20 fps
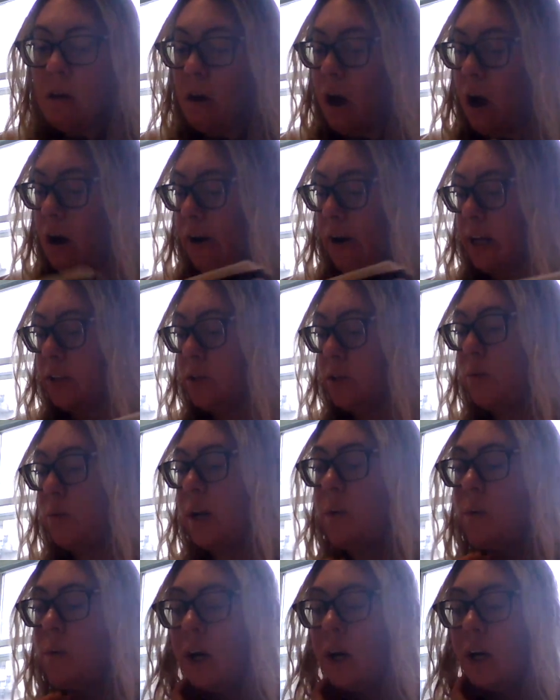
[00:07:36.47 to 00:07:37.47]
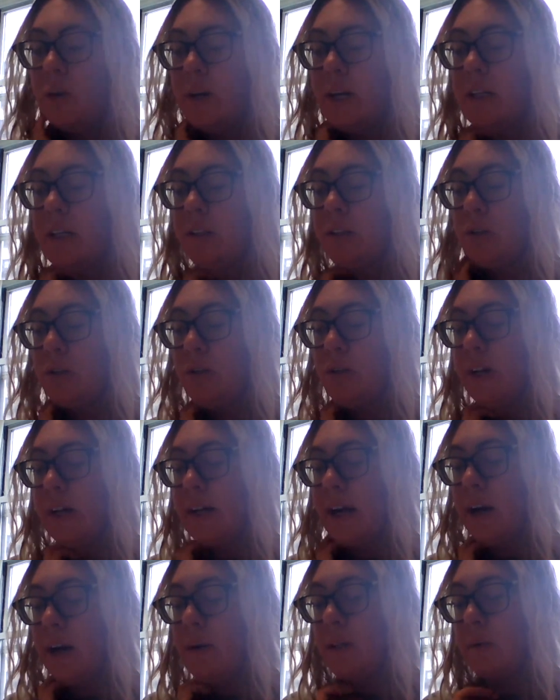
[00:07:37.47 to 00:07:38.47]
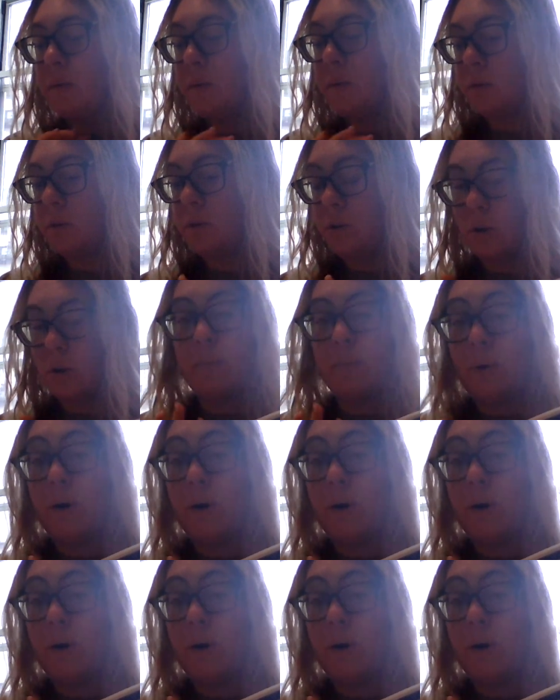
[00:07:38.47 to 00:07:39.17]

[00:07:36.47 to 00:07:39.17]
All right, so what I want you guys to do right now is you're going to